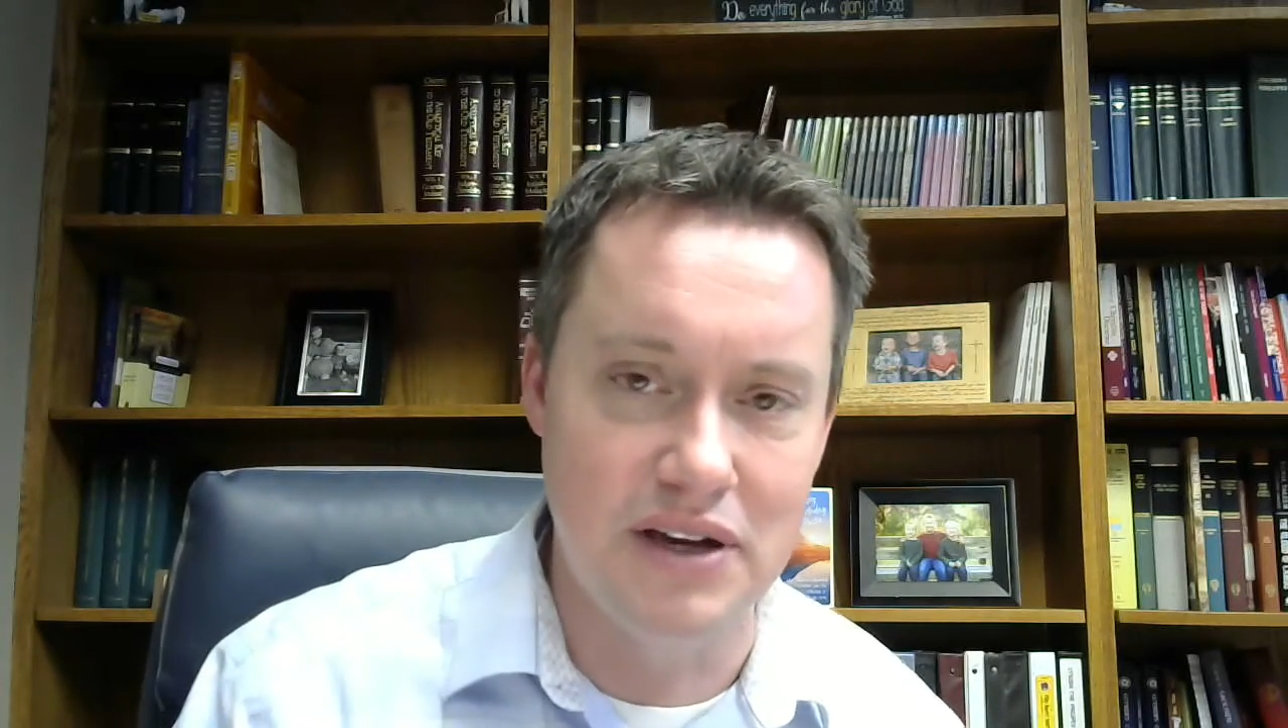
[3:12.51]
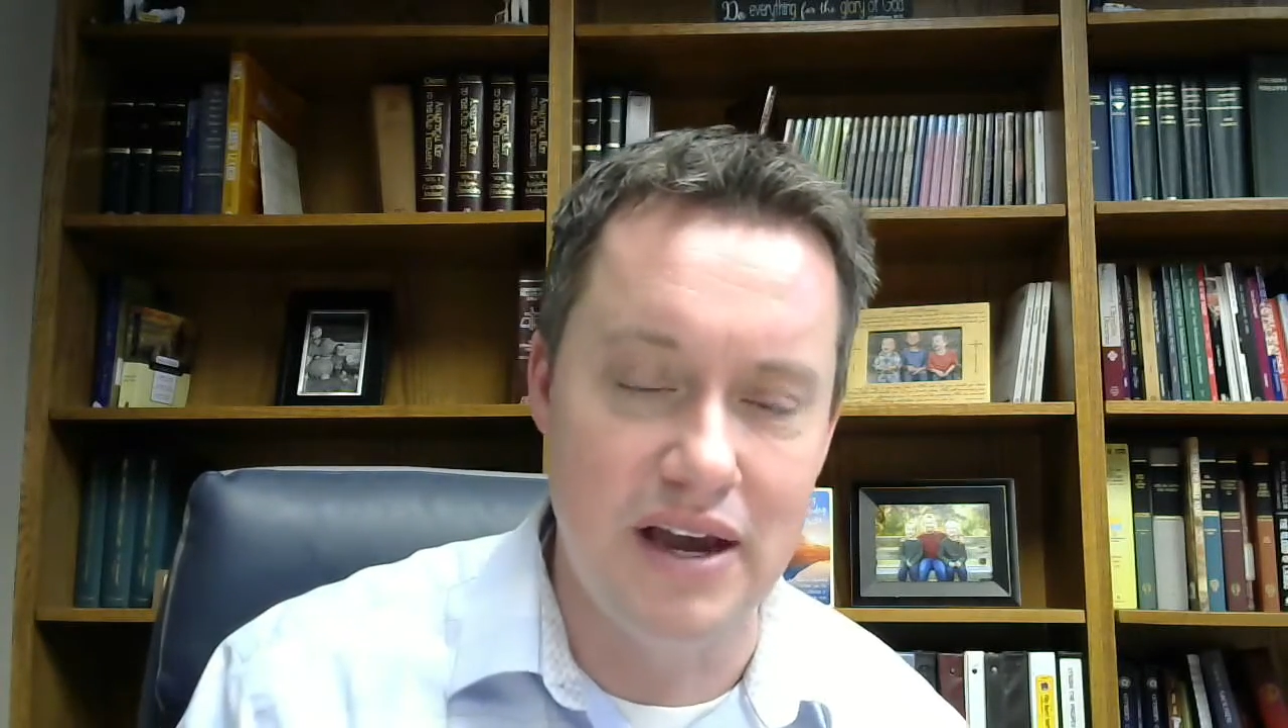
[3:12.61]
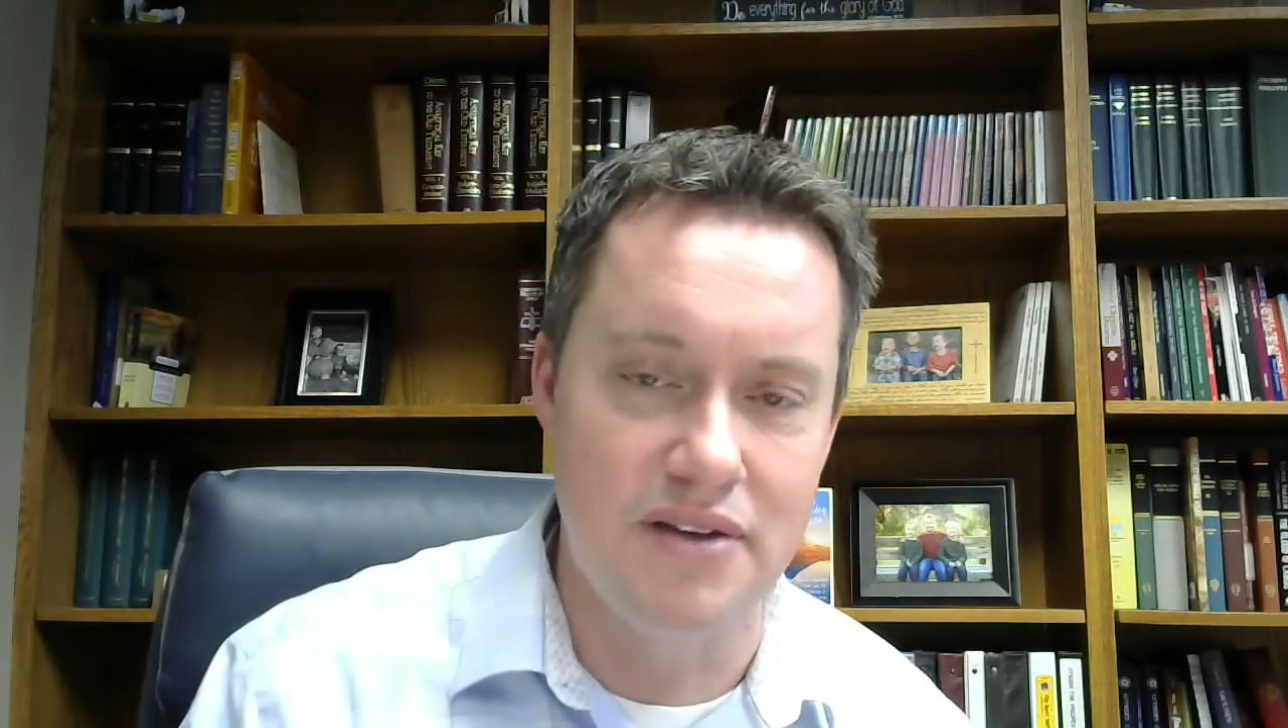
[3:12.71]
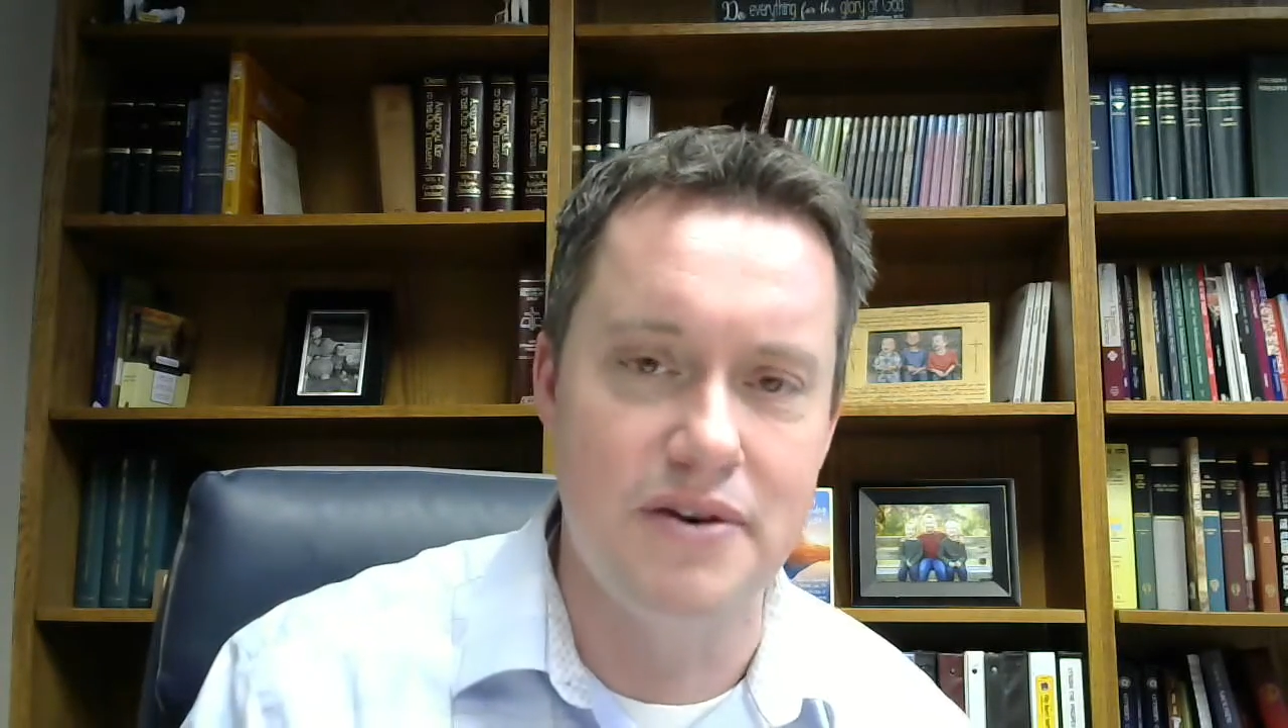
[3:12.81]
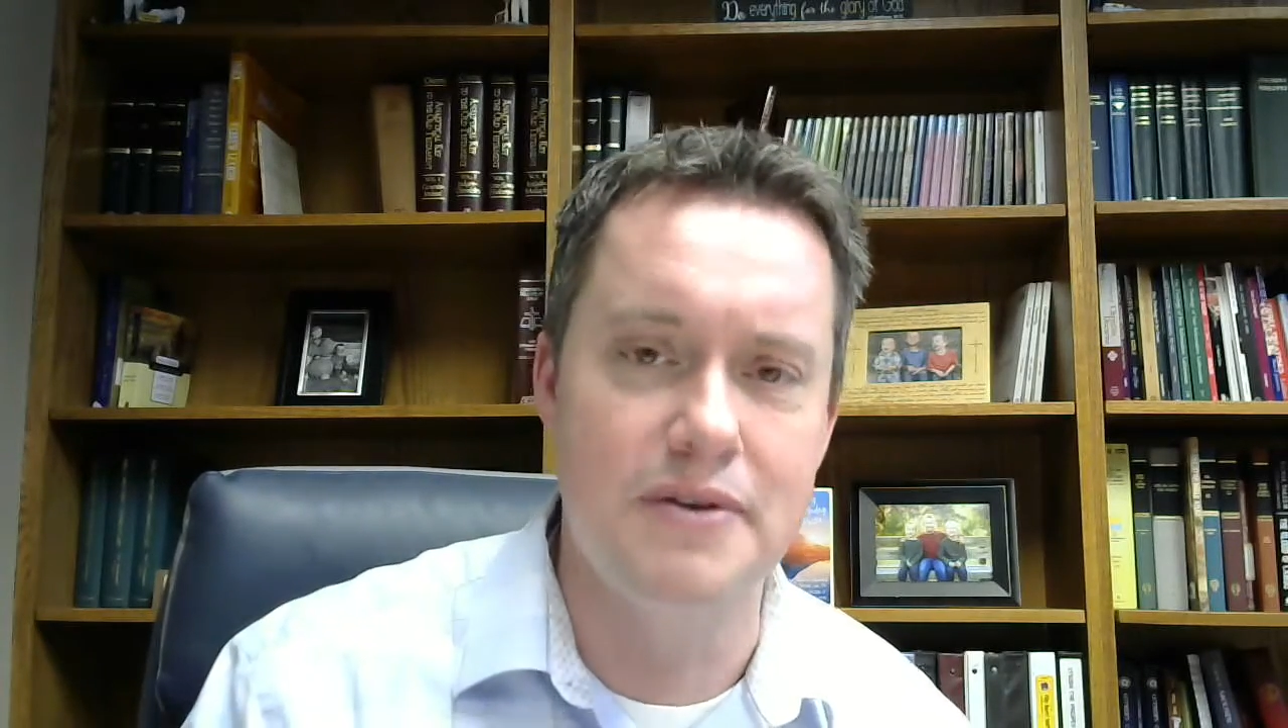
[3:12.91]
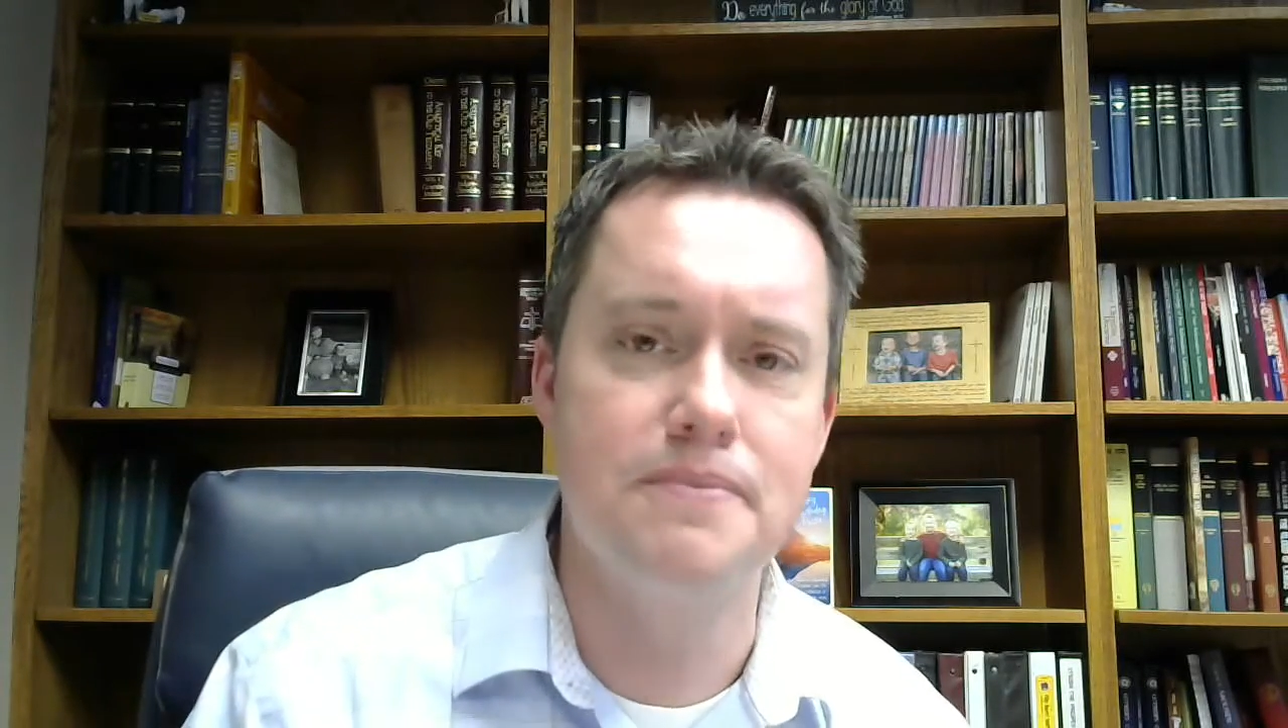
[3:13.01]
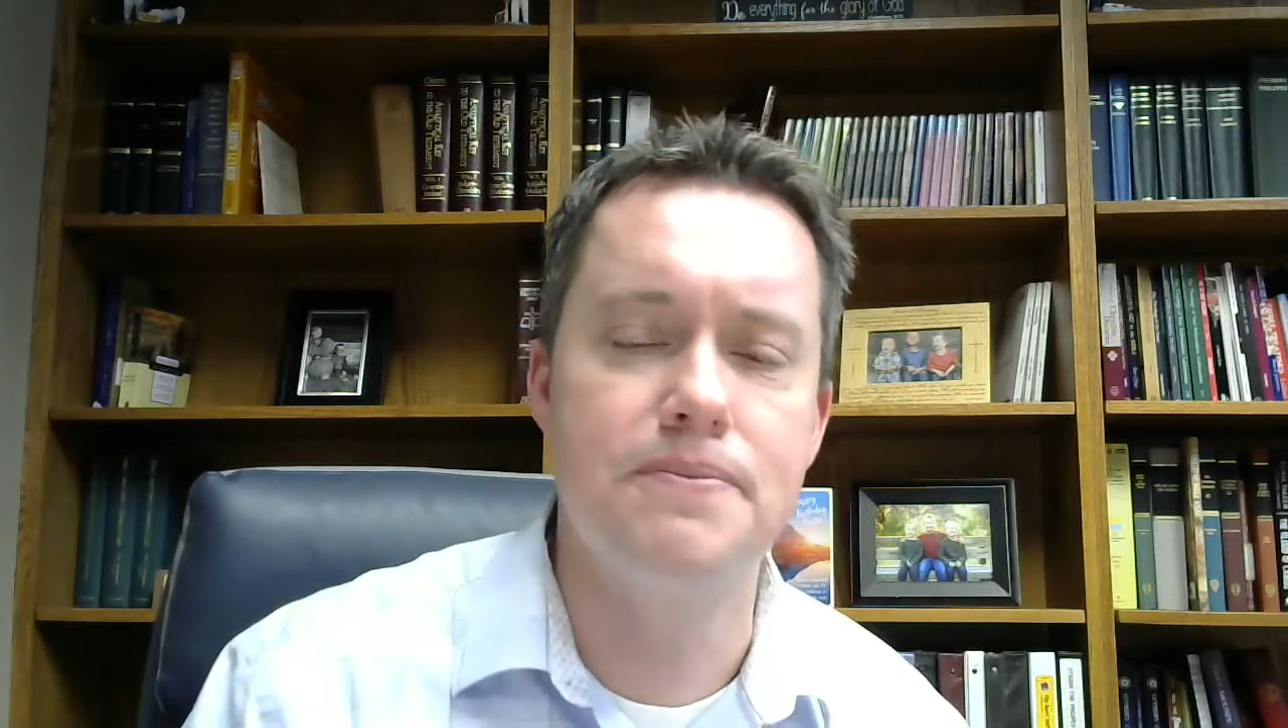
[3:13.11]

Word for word: together.